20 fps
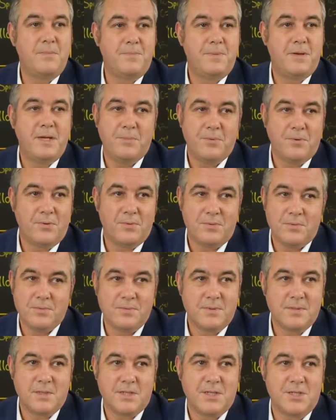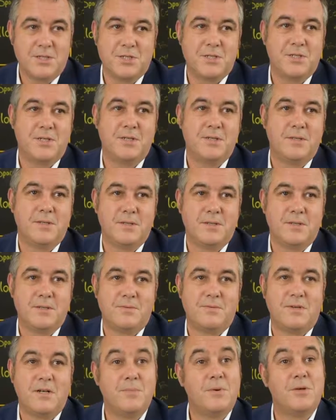people are concerned that
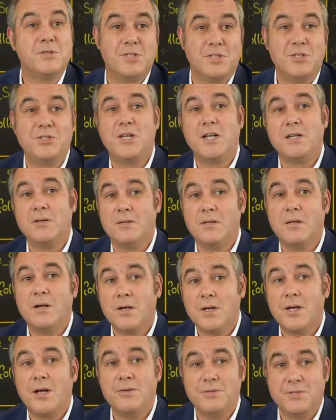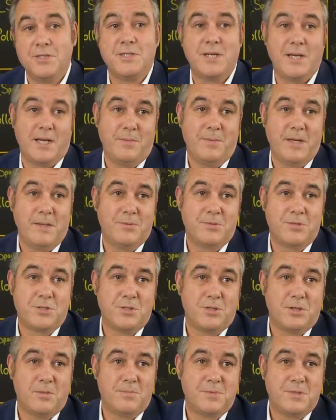robots in general are going to take people's
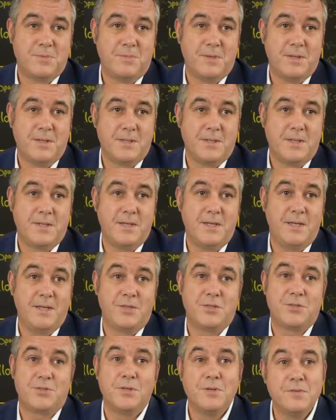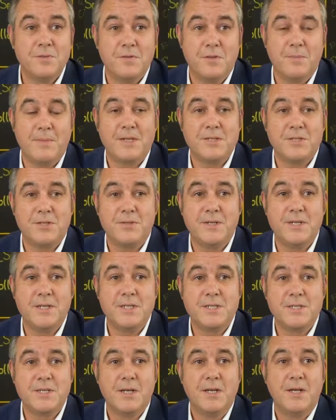jobs, but the truth of the matter
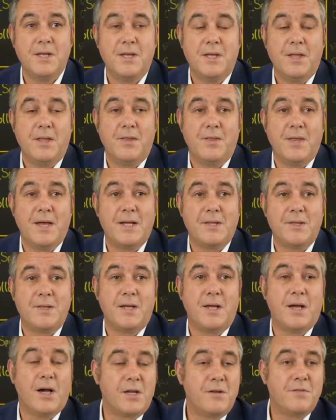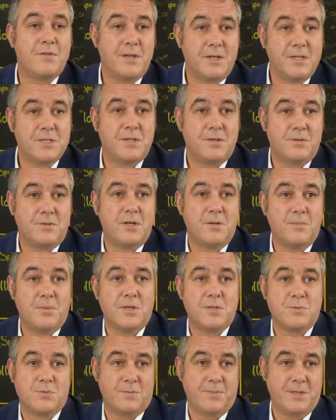is that the kind of things that
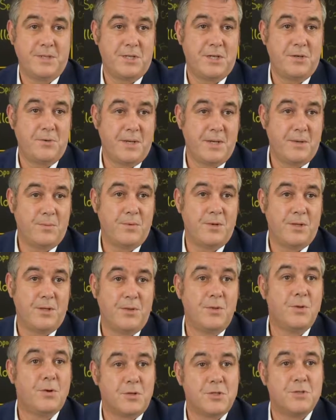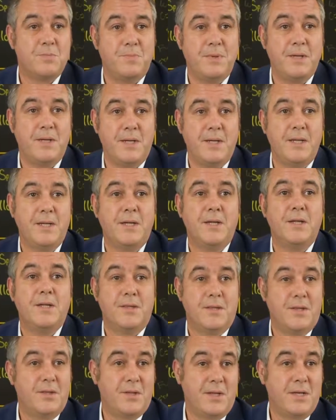robots will be doing will not be
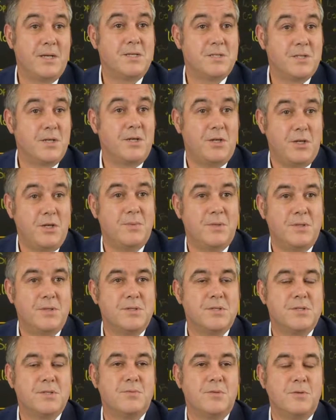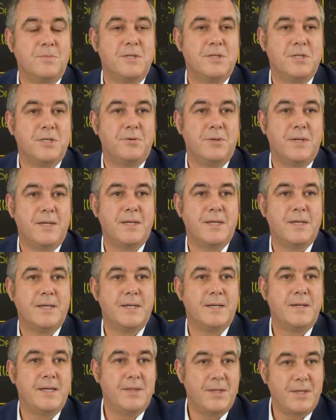the things that humans will be doing.
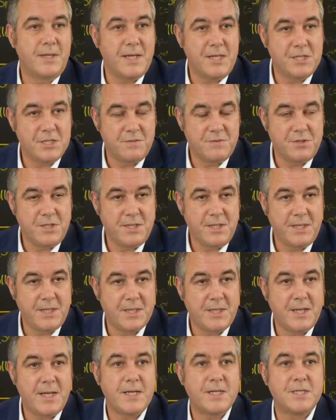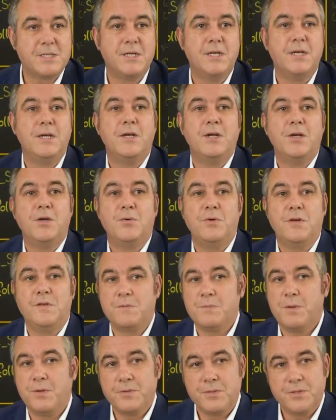In the case of Genie Connect, we've
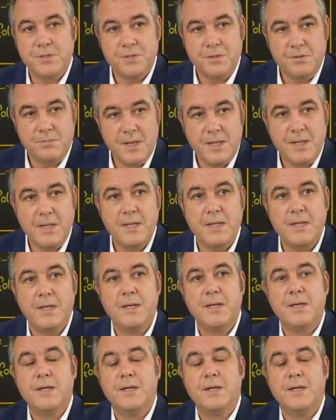spoken to many